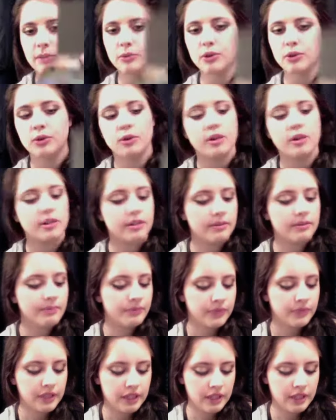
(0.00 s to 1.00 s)
drawers.
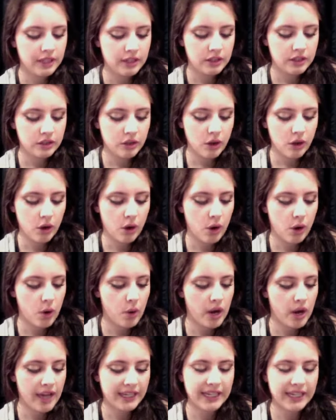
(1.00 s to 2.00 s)
So
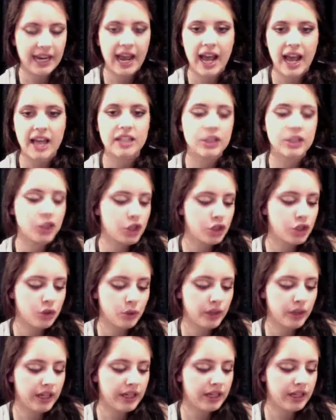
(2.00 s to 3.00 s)
I can add to
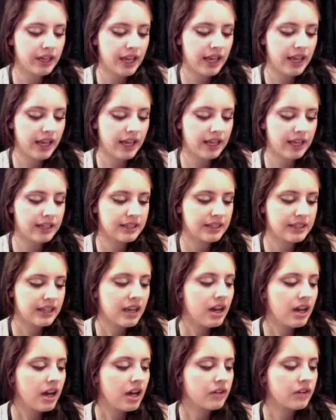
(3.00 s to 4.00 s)
it, and
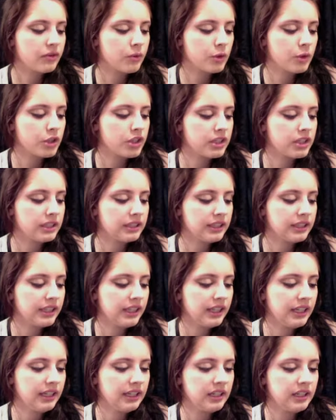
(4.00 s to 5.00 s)
unfortunately,
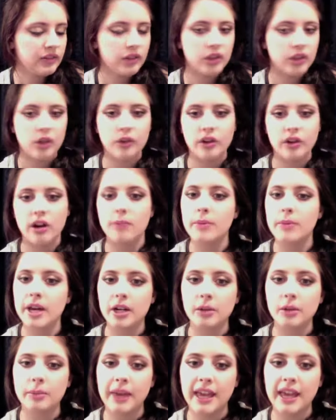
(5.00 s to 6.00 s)
even though there are
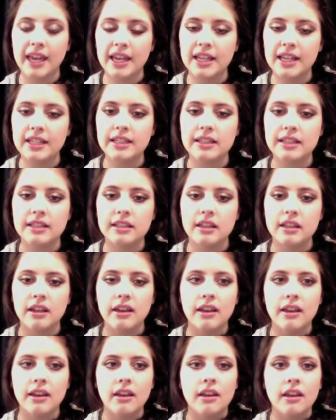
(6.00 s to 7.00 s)
metal pans,
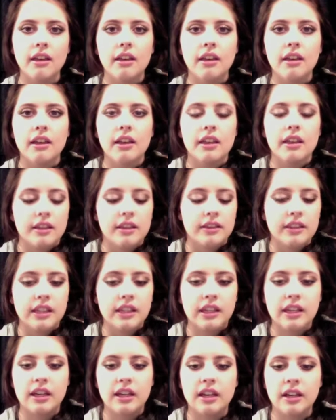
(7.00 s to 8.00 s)

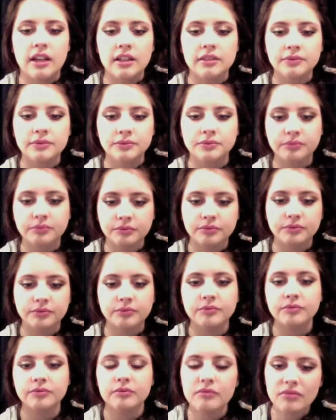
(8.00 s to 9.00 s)
they
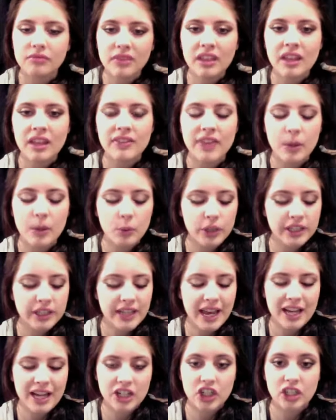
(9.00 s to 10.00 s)
wouldn't
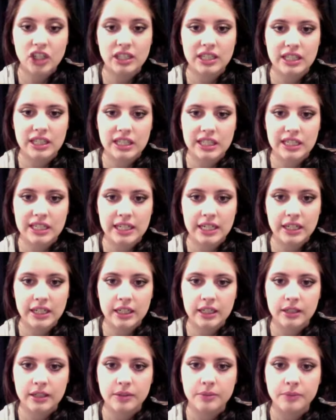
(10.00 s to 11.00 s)
actually
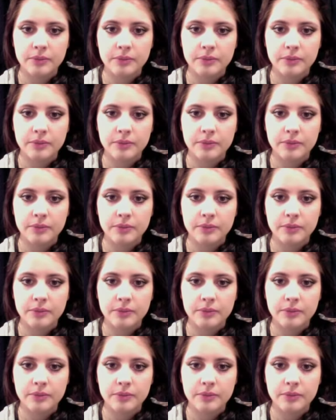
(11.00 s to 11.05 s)
stick